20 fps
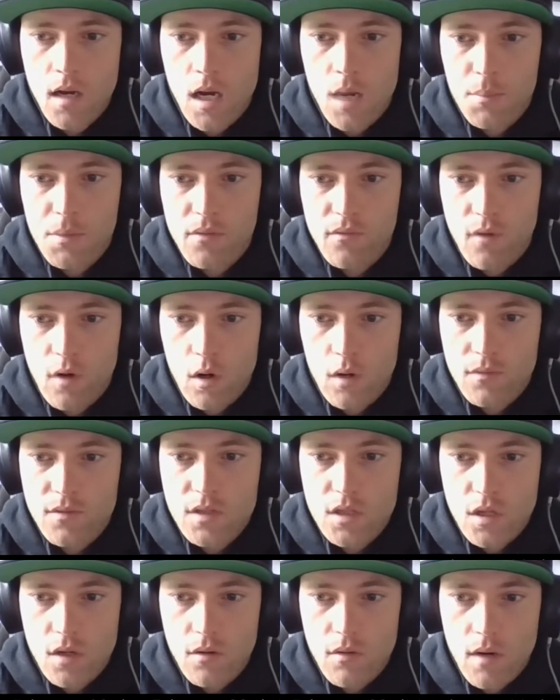involved.
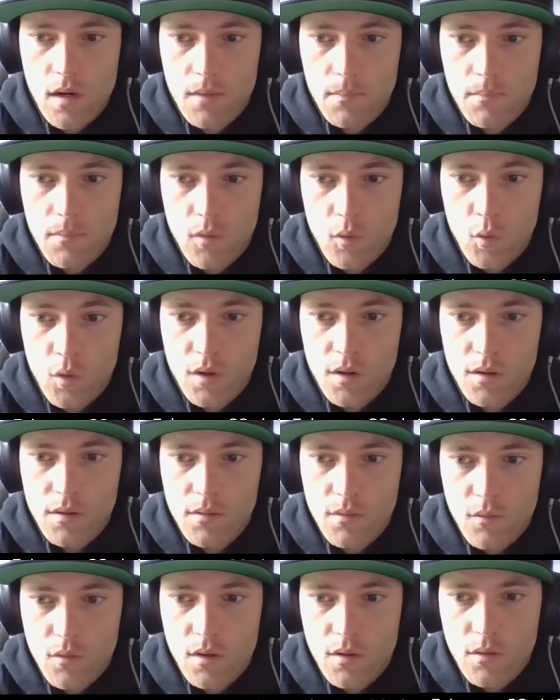So
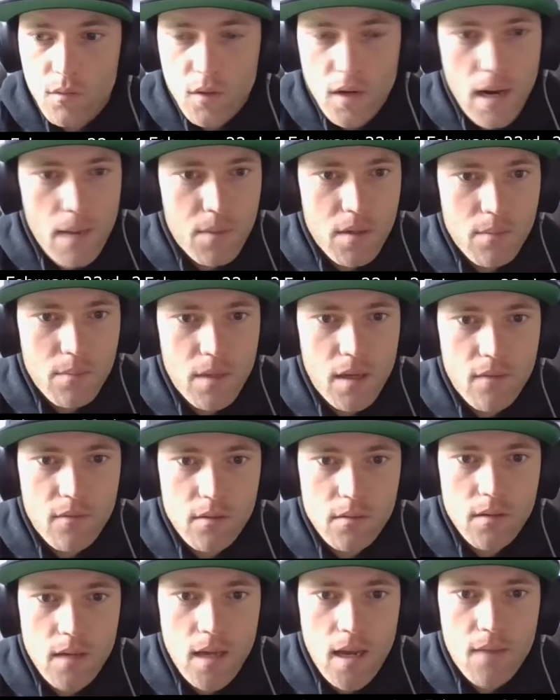we're happy to be able
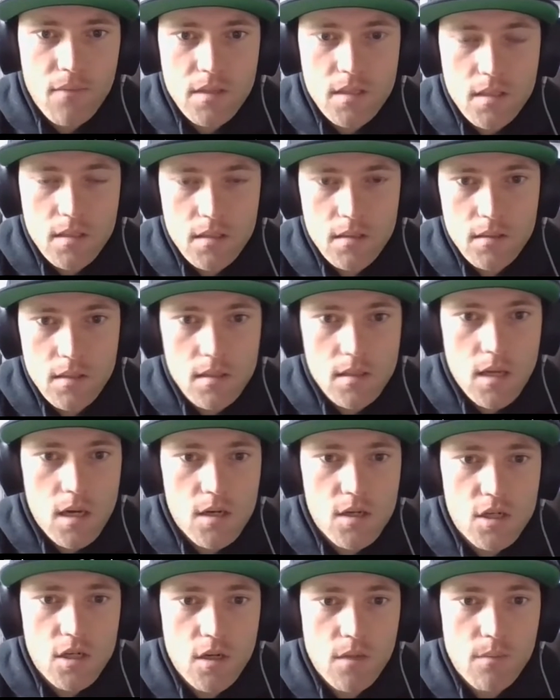to have this
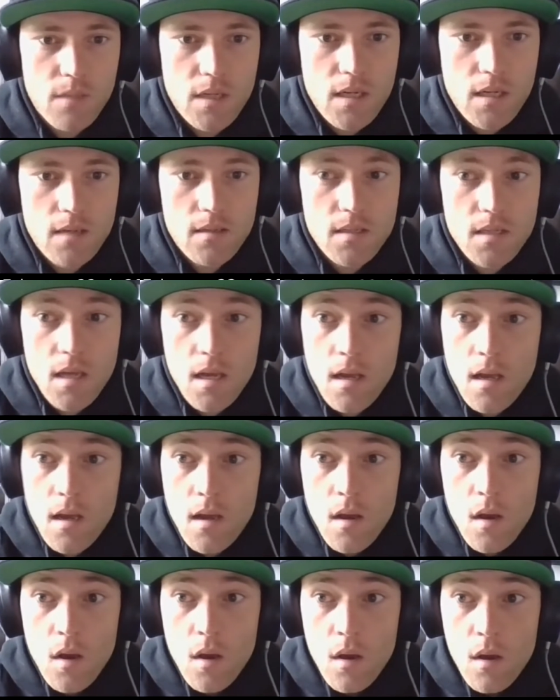discussion here because,
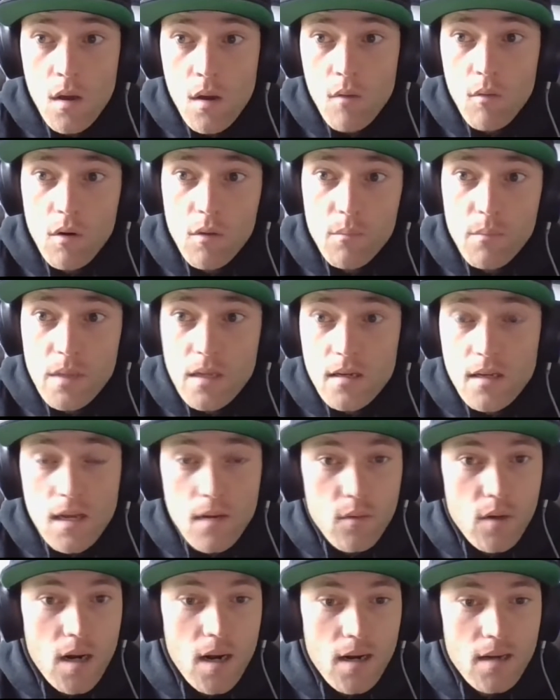well, me and
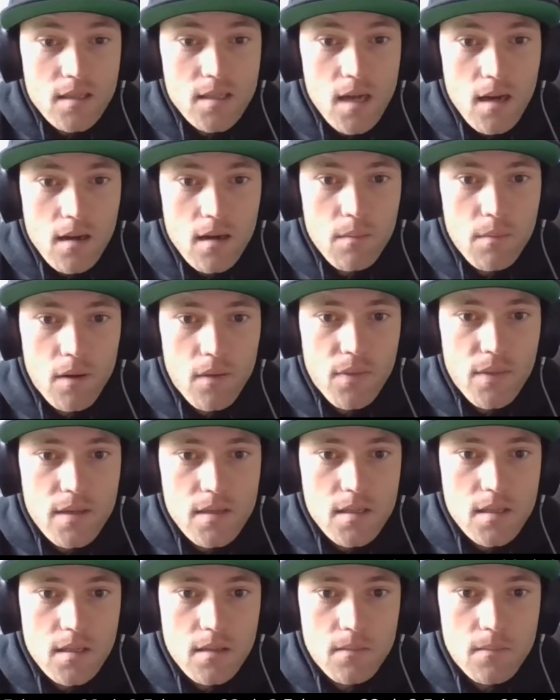Yan were kind of talking about
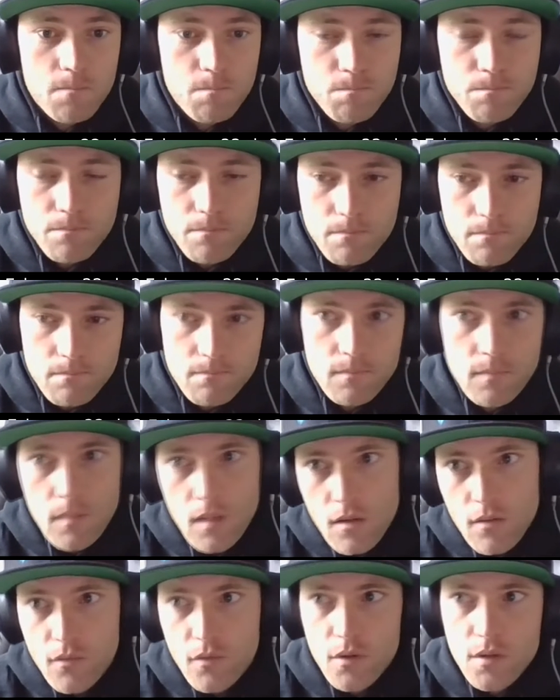this. And
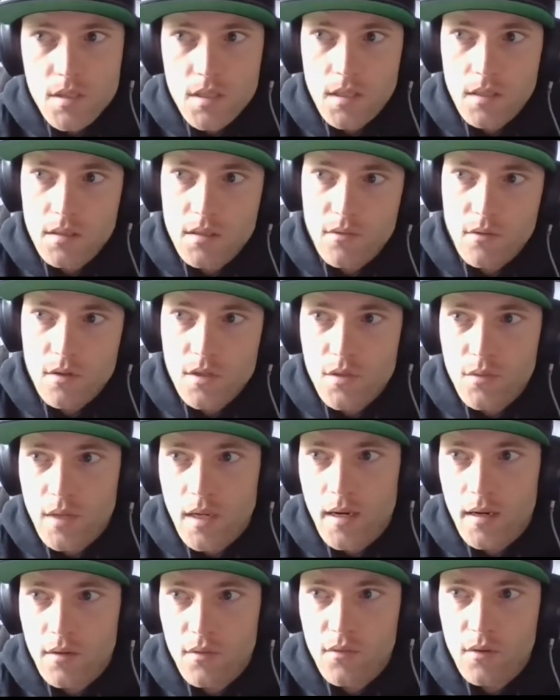first things first, we
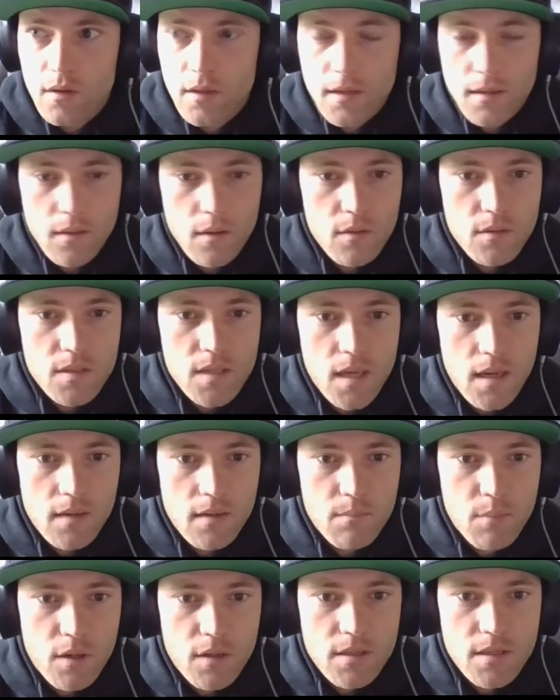kind of feel like those
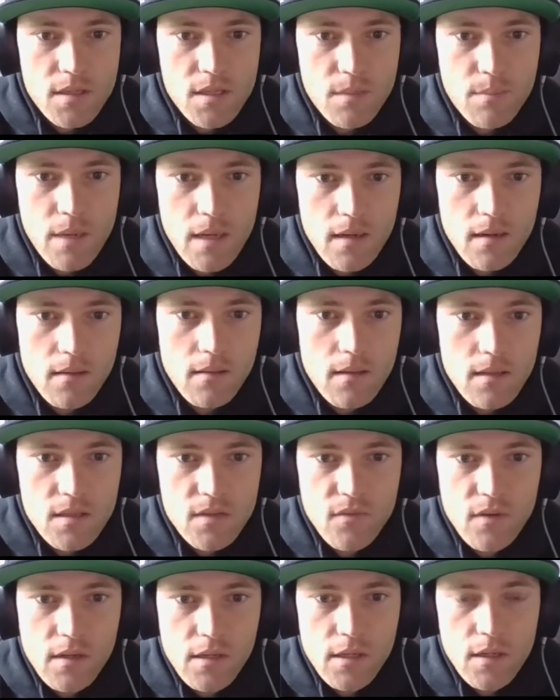that participate in
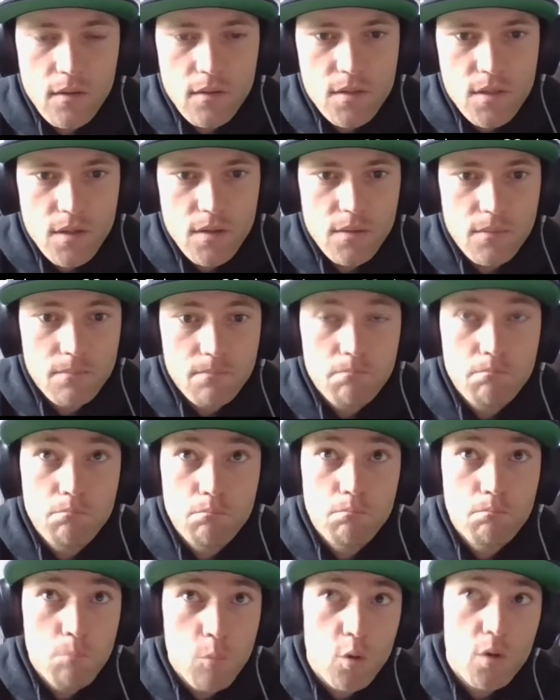these videos are
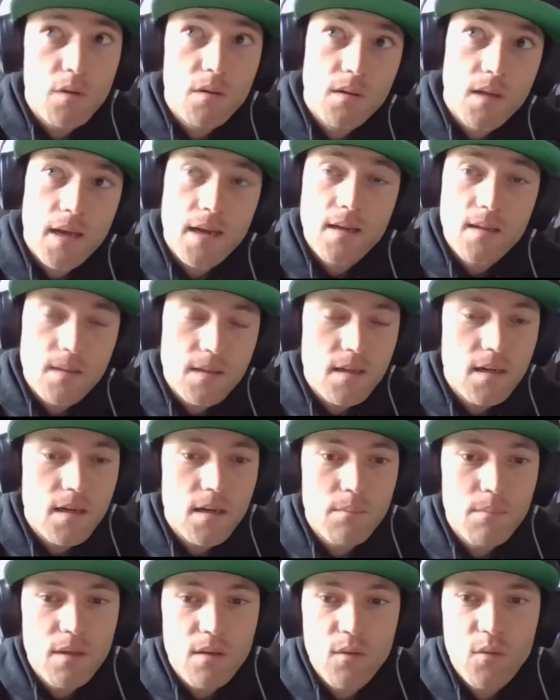more than likely going
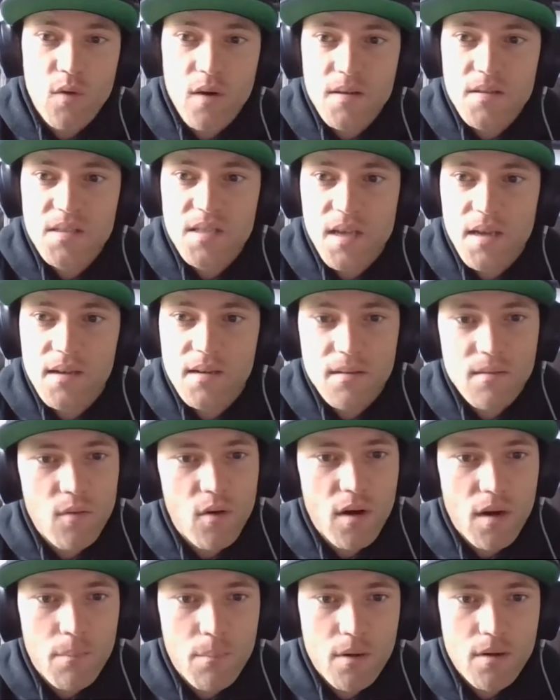to be the ones that
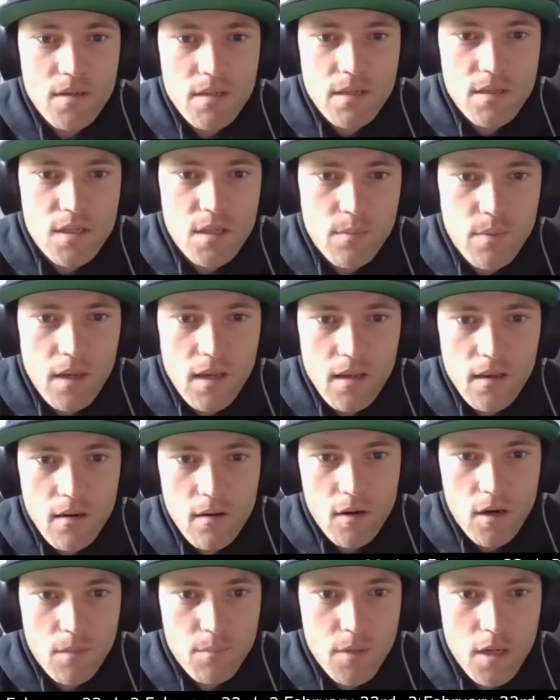want to participate in
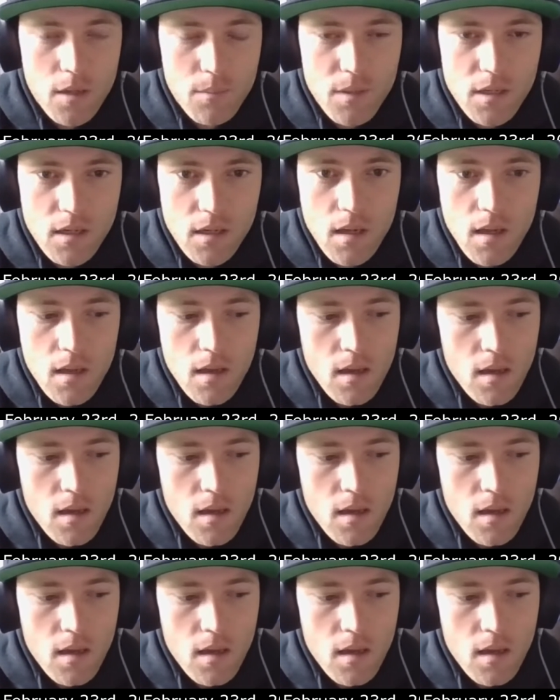our upcoming